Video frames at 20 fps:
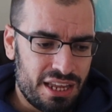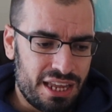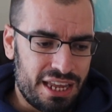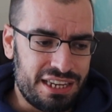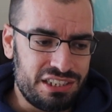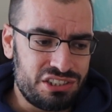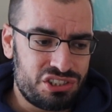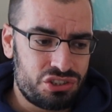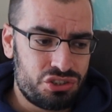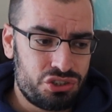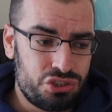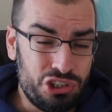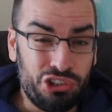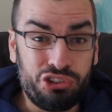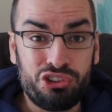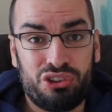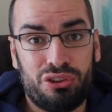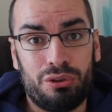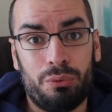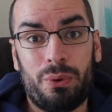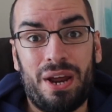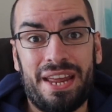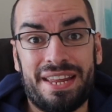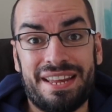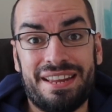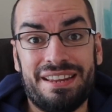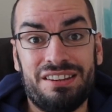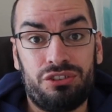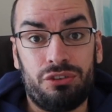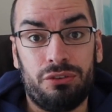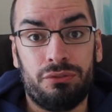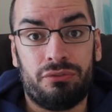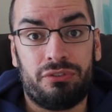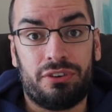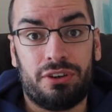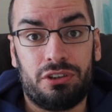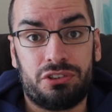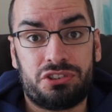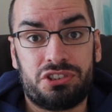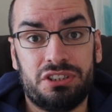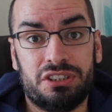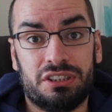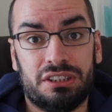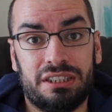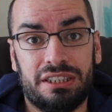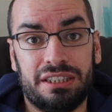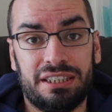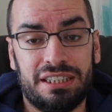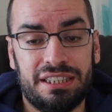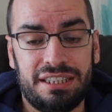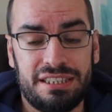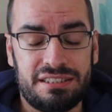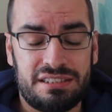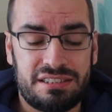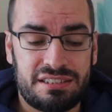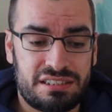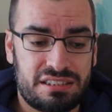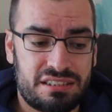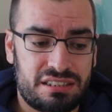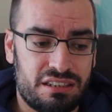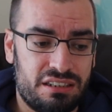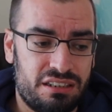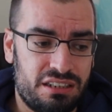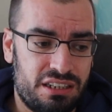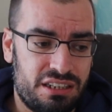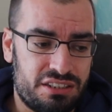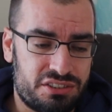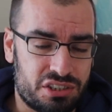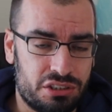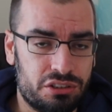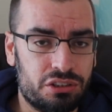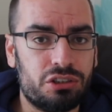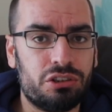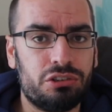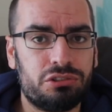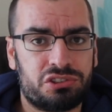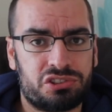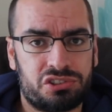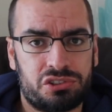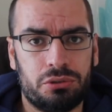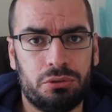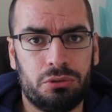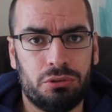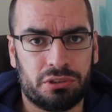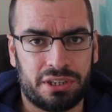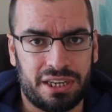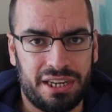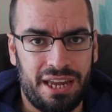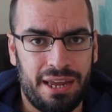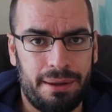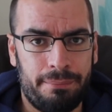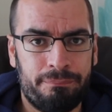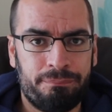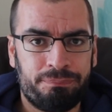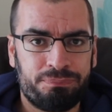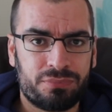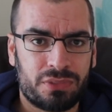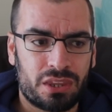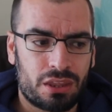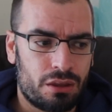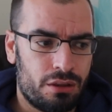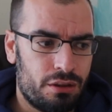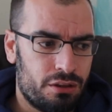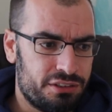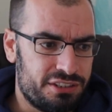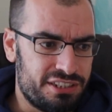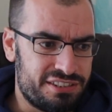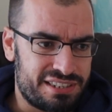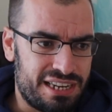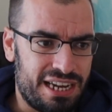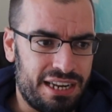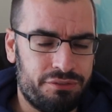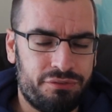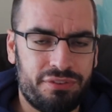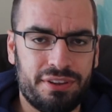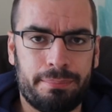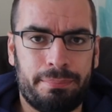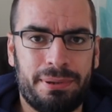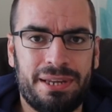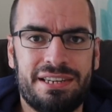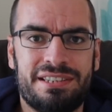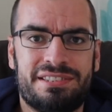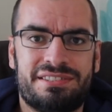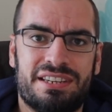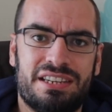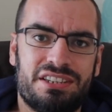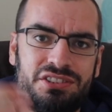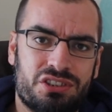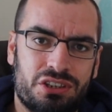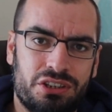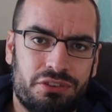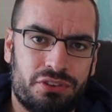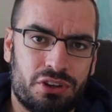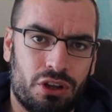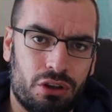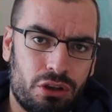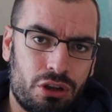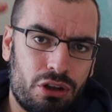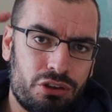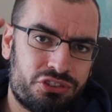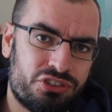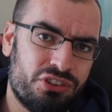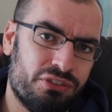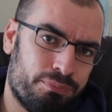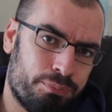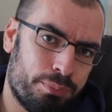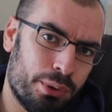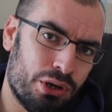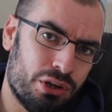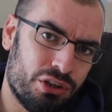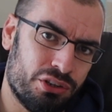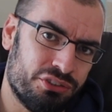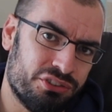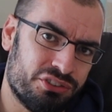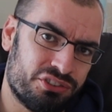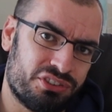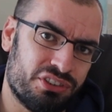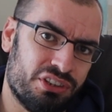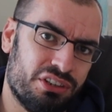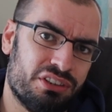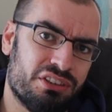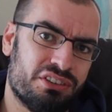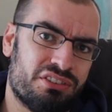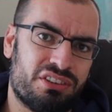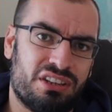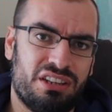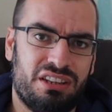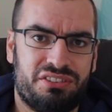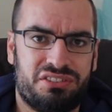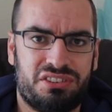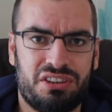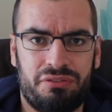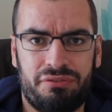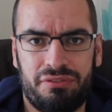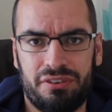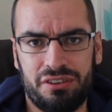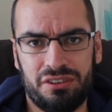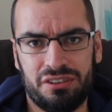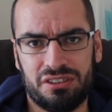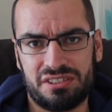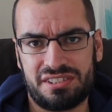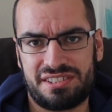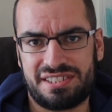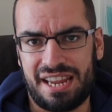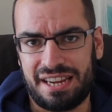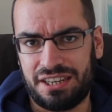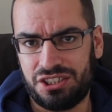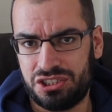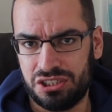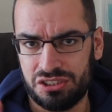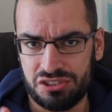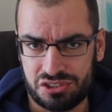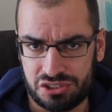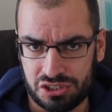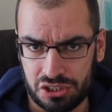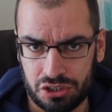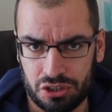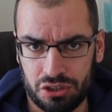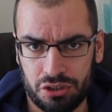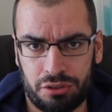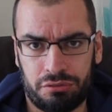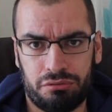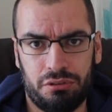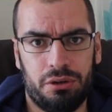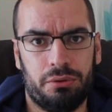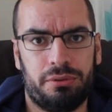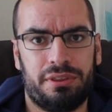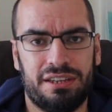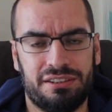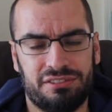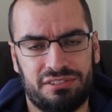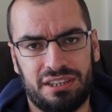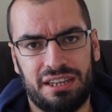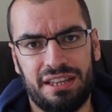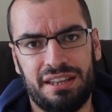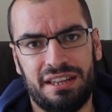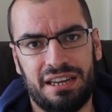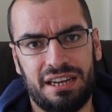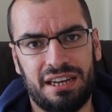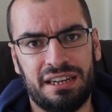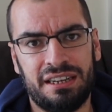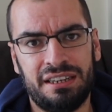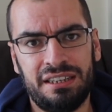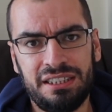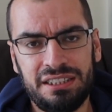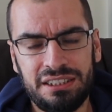It's just the way it is, unfortunately. It's an old school game designed for the PC, so you've got lots of buttons and different sections to go through, things like that.